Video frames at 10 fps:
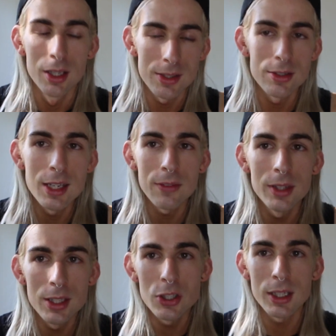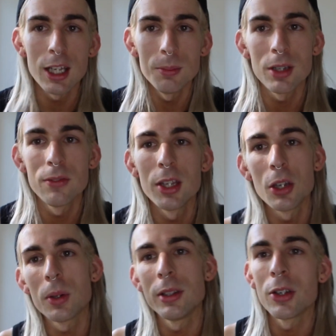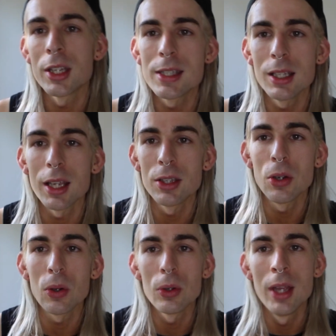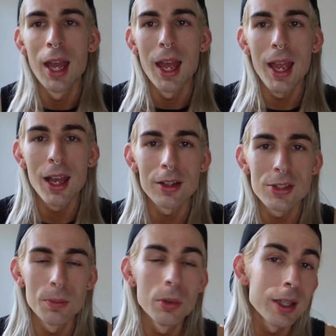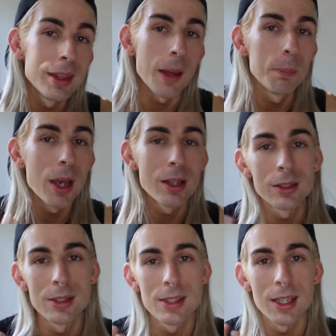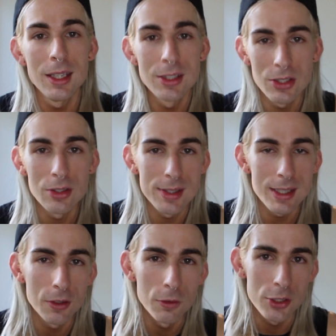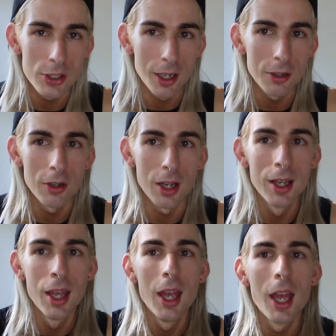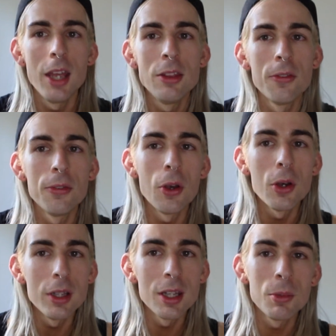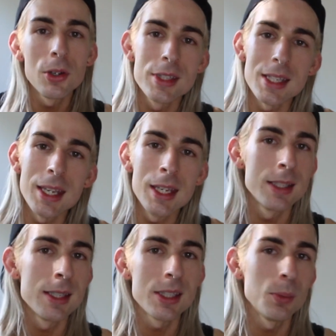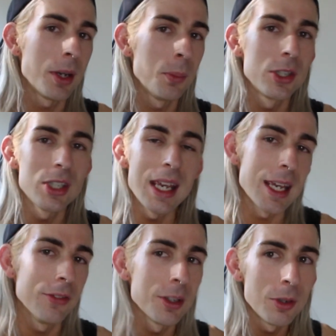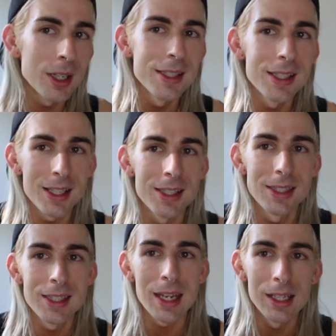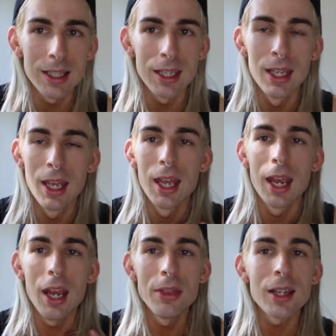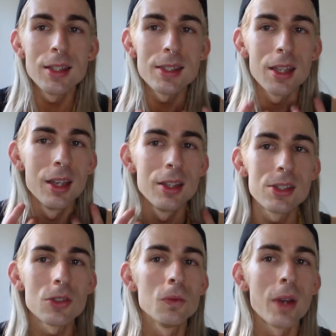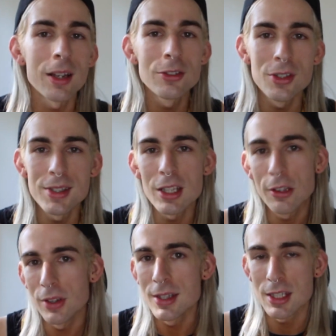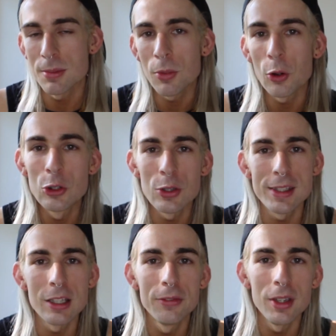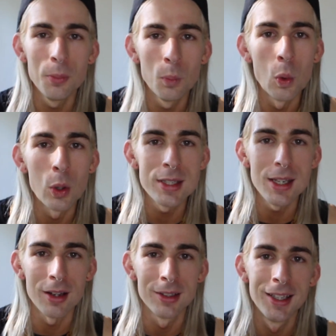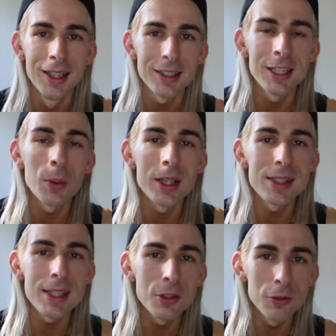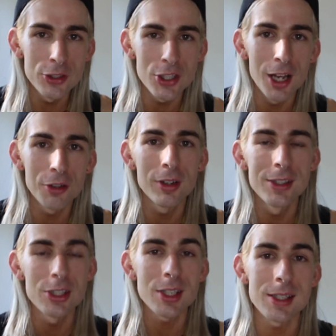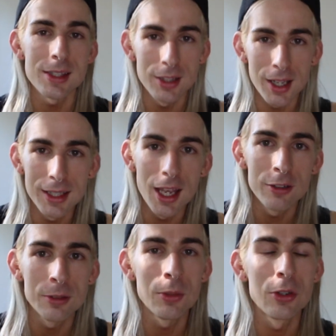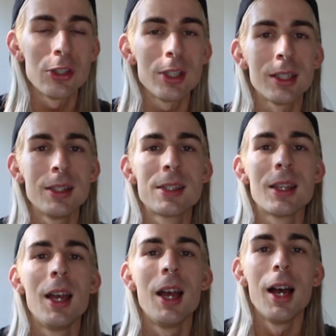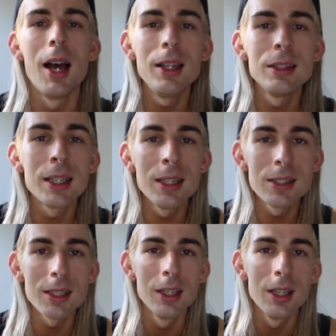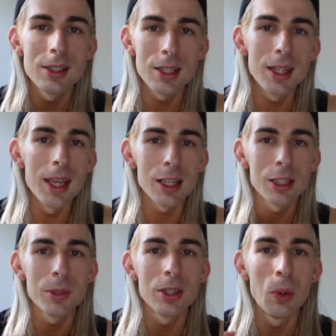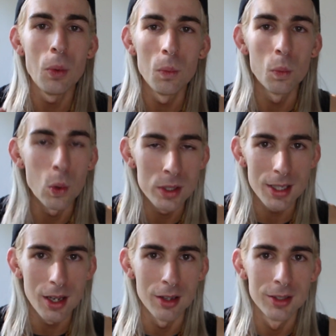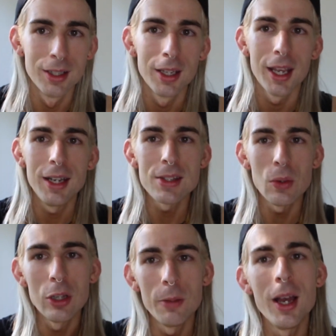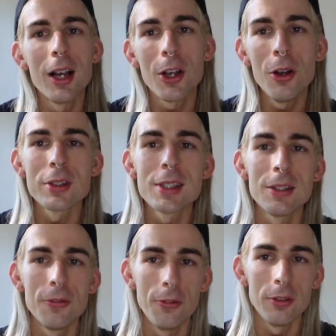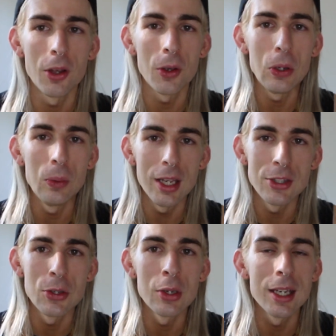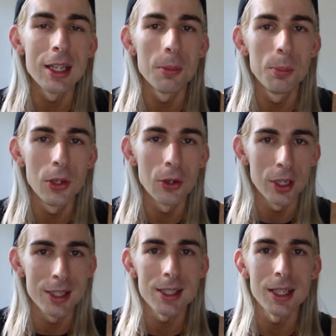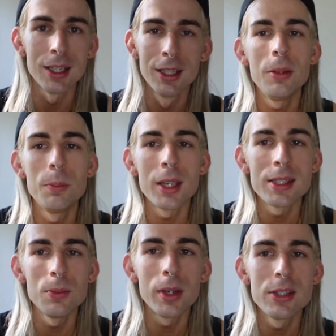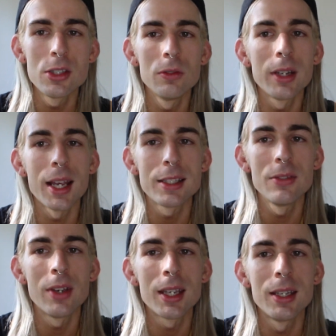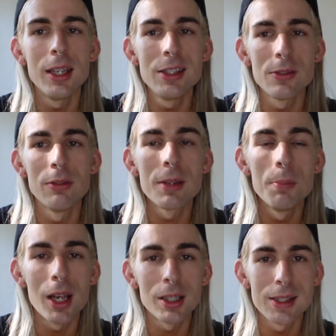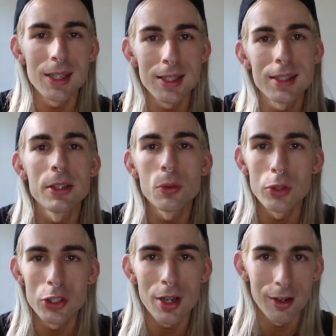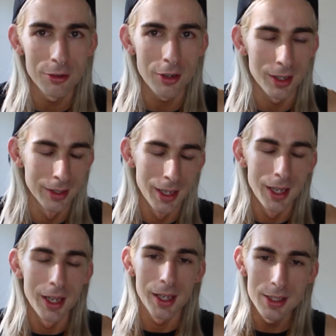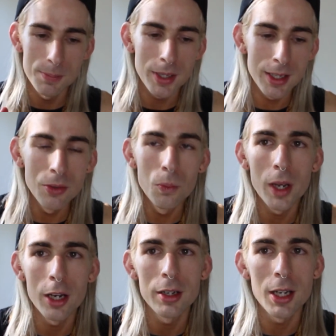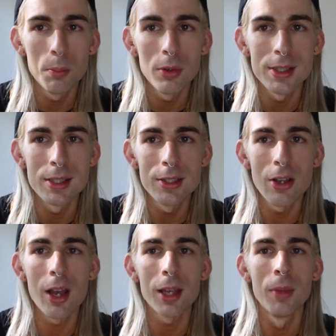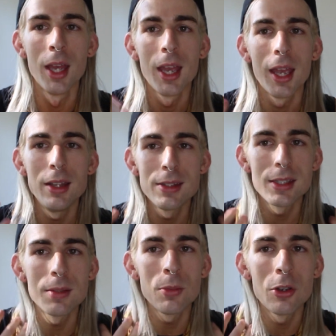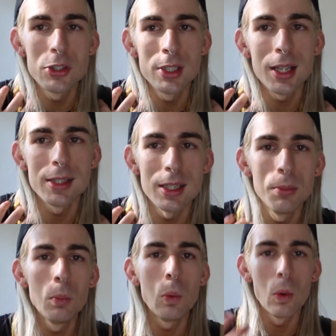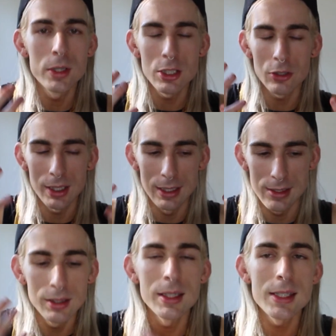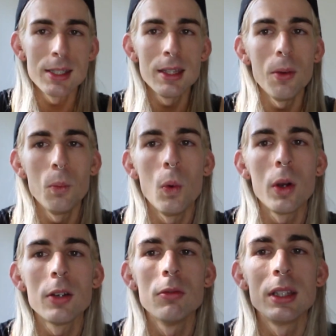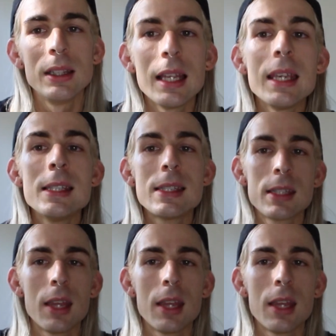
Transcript: So definitely check out my video on learning to let go how to bring that balance into your sacral chakra. And the third and the most easiest one, which everybody does daily, and that is surround yourself and submerge yourself in water. Now, our sacral chakra, just like our emotions, are linked to the element water. And it's all about constant flow and unity and purity. The best way to reactivate and to rebalance our sacral chakra is being aware in our present time it's submerging us in water and letting that water release